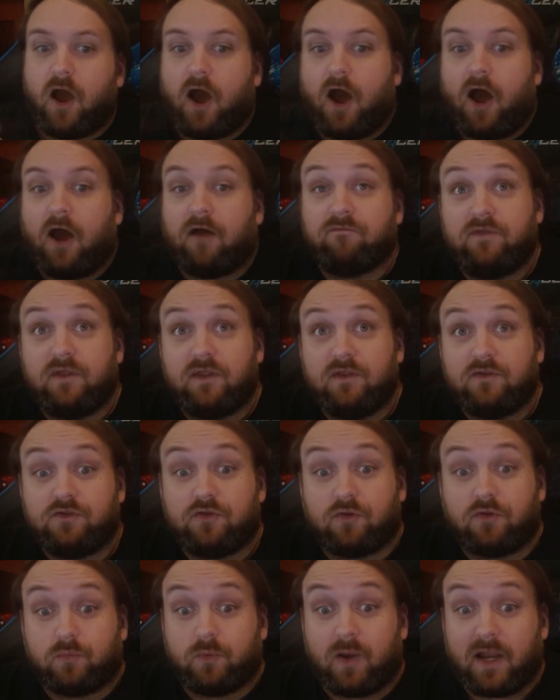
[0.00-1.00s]
often
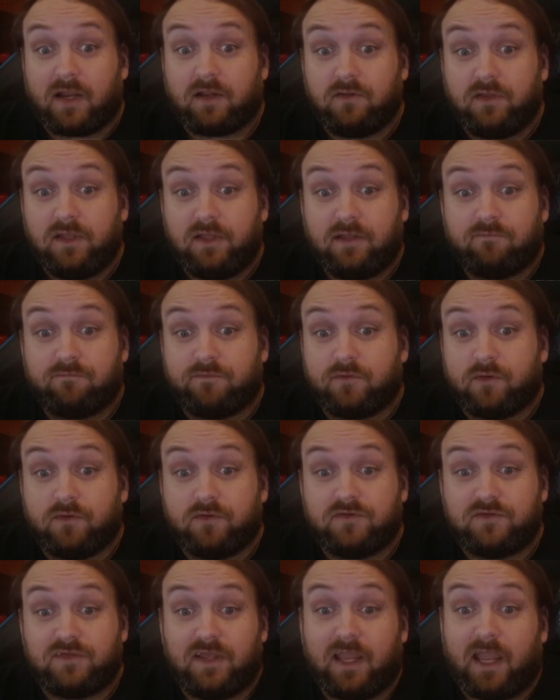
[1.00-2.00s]
directly
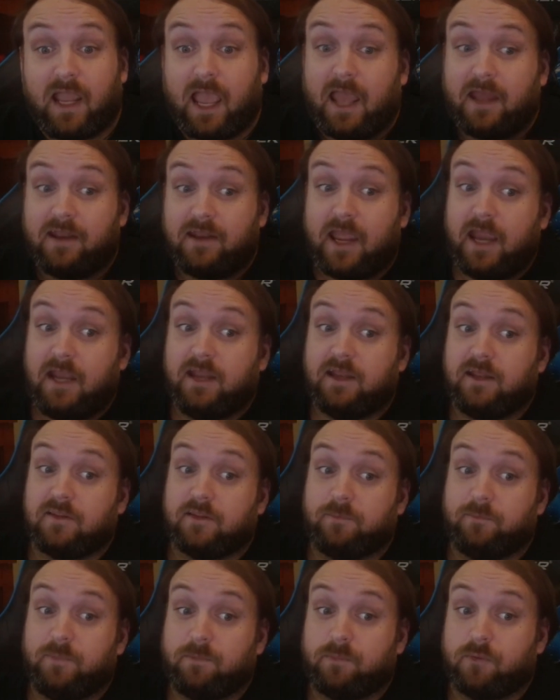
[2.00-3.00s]
influencing and aiding
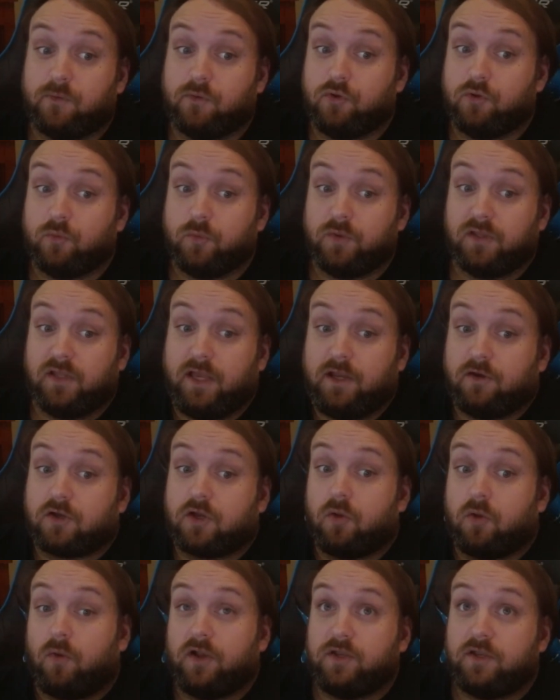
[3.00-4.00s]
the people who would later
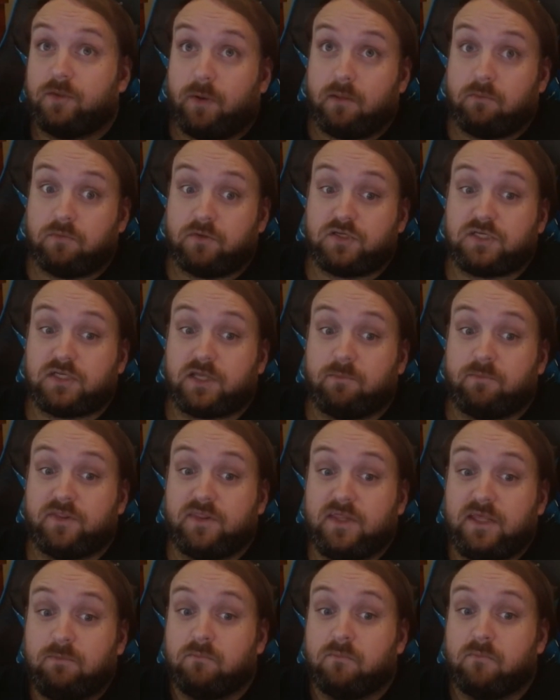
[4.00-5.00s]
go on to publish some of
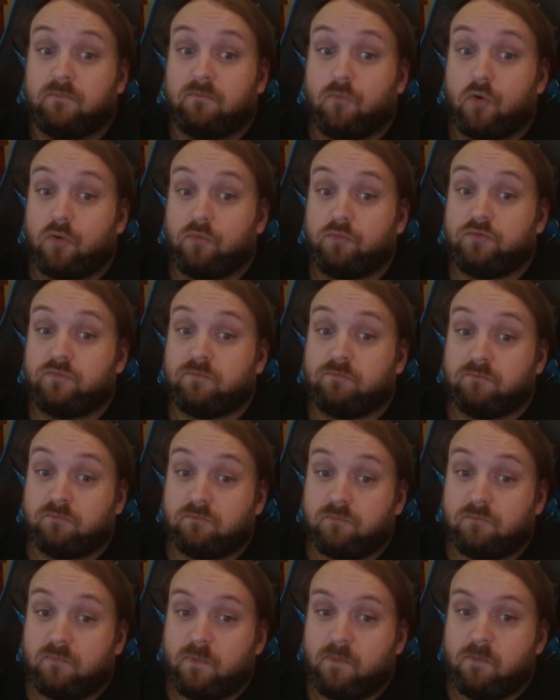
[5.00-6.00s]
the
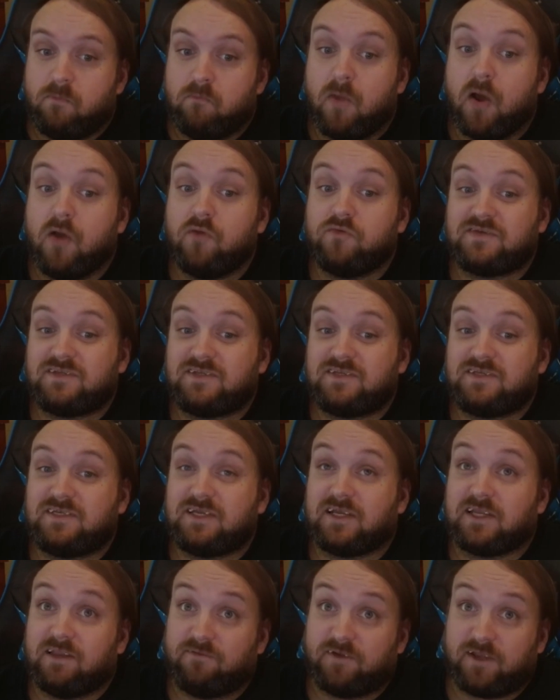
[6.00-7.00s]
most
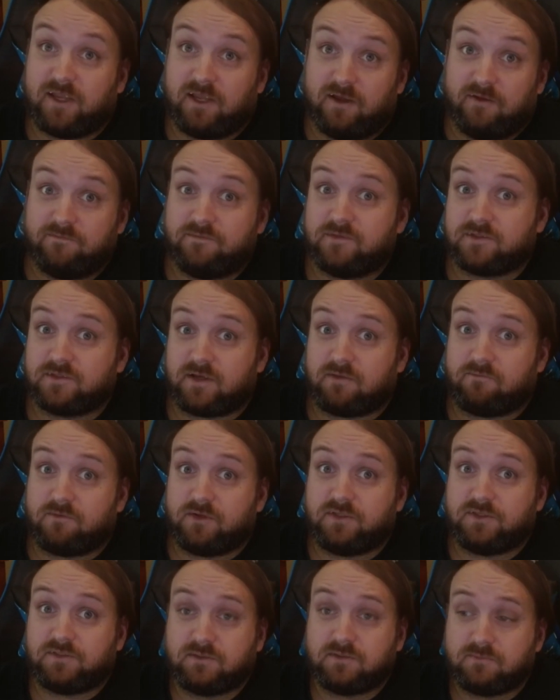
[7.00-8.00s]
significant of
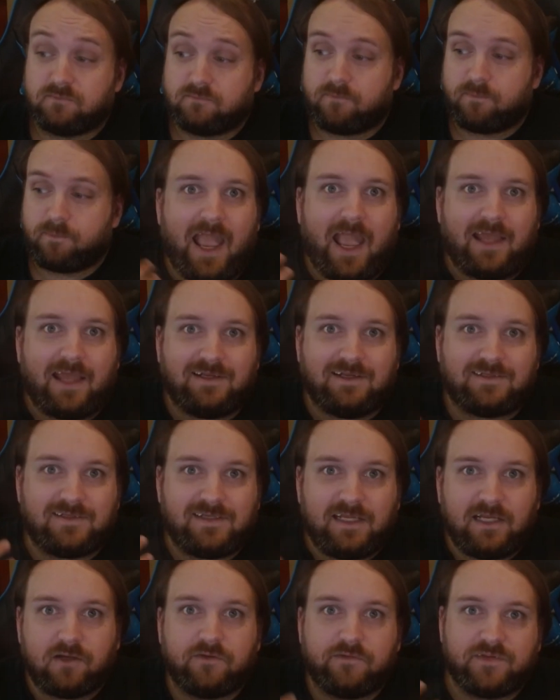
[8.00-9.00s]
discoveries. And it's
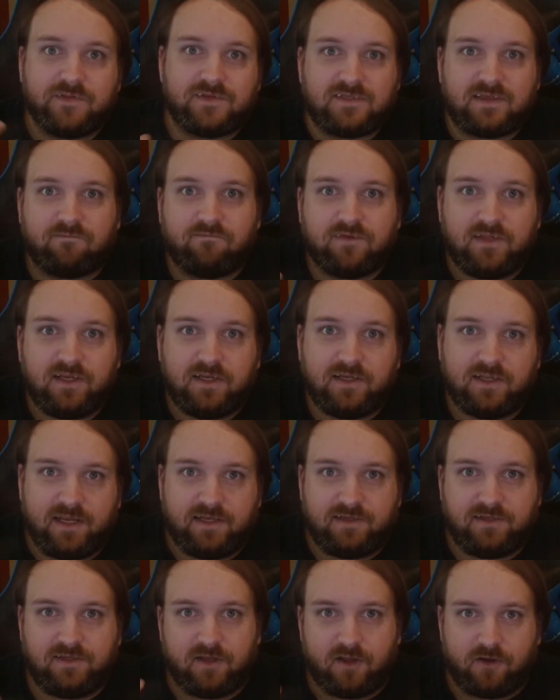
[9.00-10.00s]
here in the 17 and
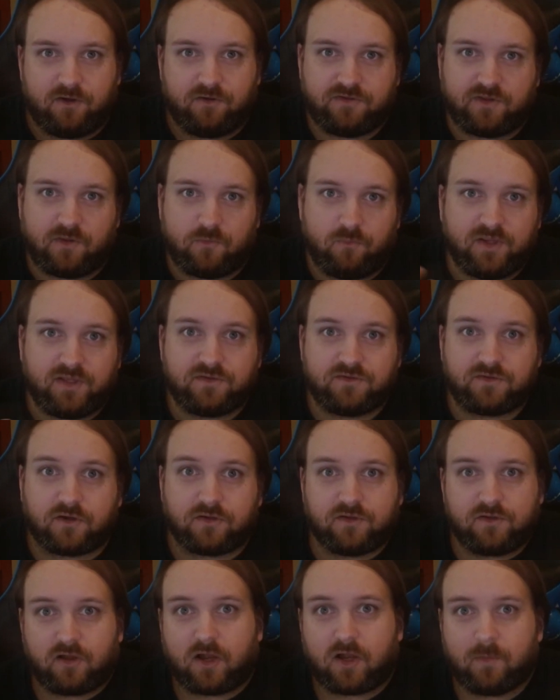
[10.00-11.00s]
1800s that we could start
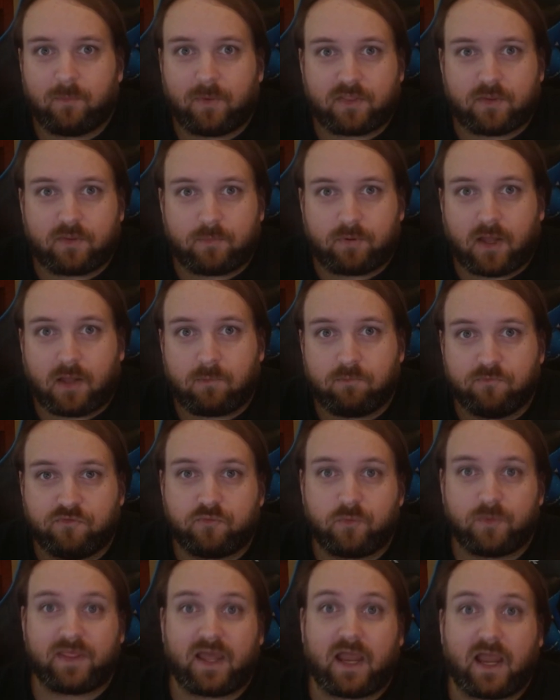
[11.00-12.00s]
to talk about the
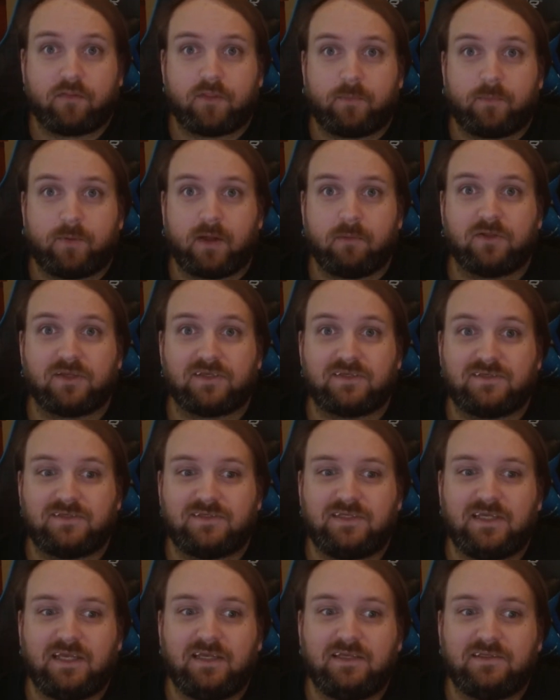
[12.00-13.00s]
problems with how the public
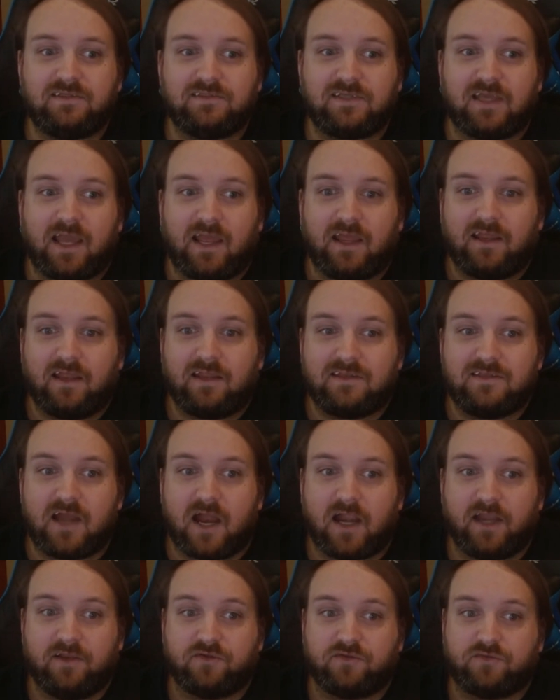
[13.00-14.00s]
sees
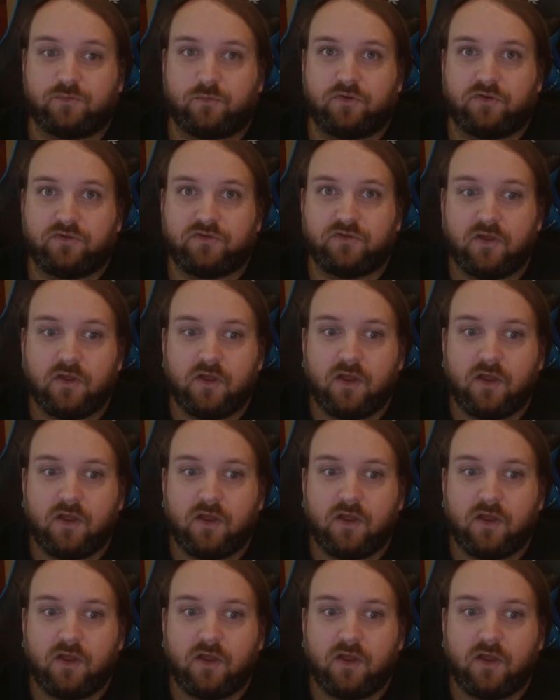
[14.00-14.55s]
dinosaurs.